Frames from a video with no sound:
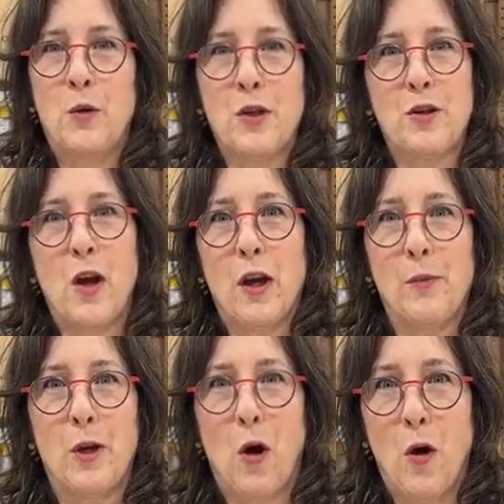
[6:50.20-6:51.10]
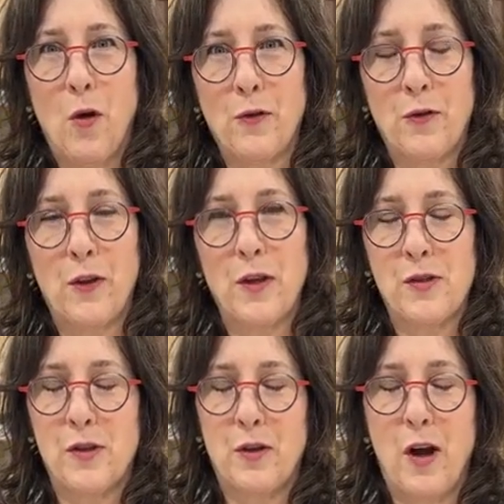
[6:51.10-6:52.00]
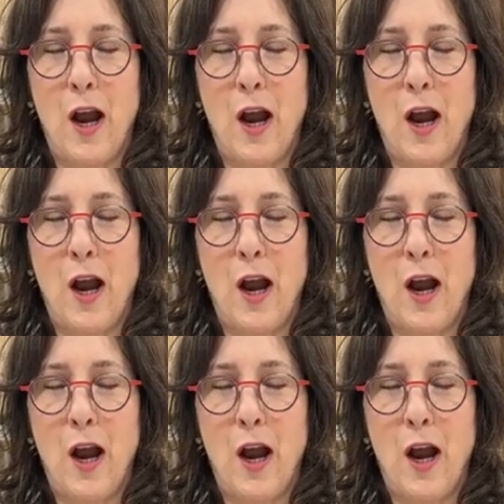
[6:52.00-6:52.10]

we were just talking about all the things that are